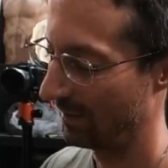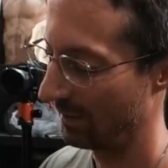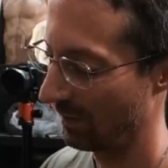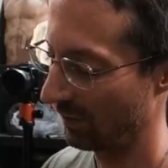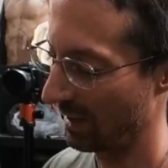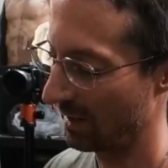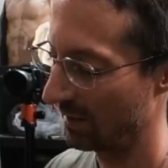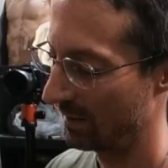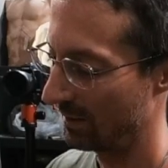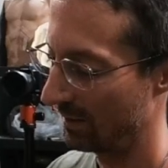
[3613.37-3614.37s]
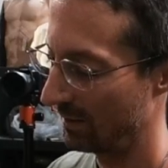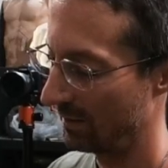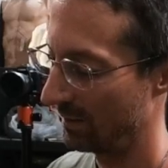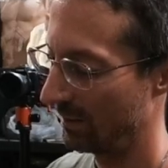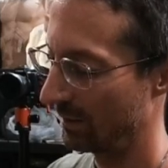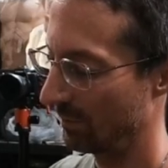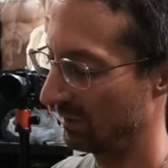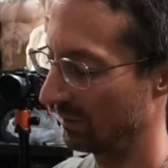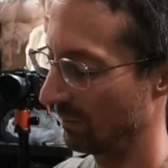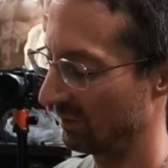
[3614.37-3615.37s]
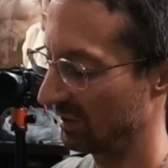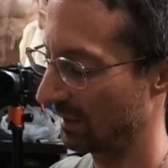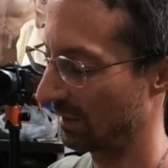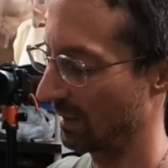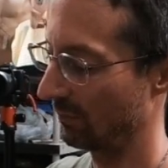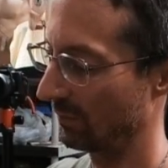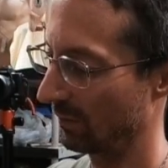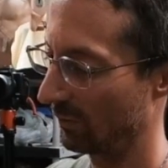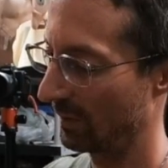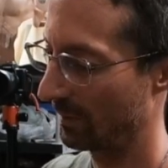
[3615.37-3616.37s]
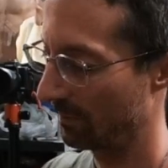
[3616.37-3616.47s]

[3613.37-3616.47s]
Okay. Let me check it out really quick.